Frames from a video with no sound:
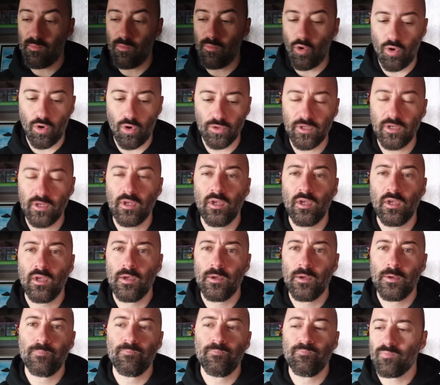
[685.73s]
my mold.
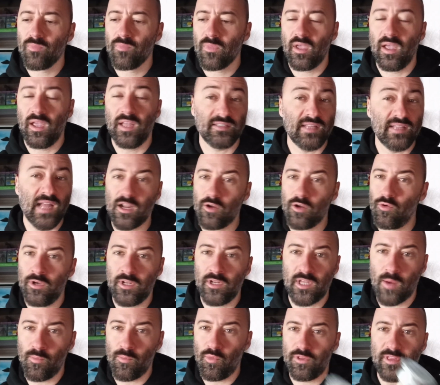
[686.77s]
It's not
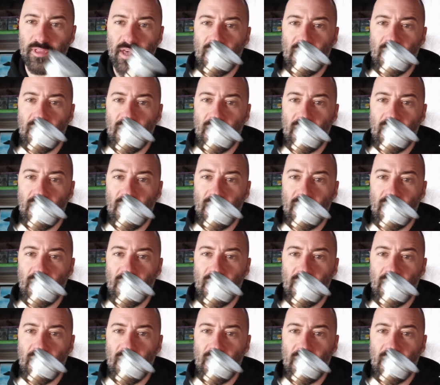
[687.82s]
going to come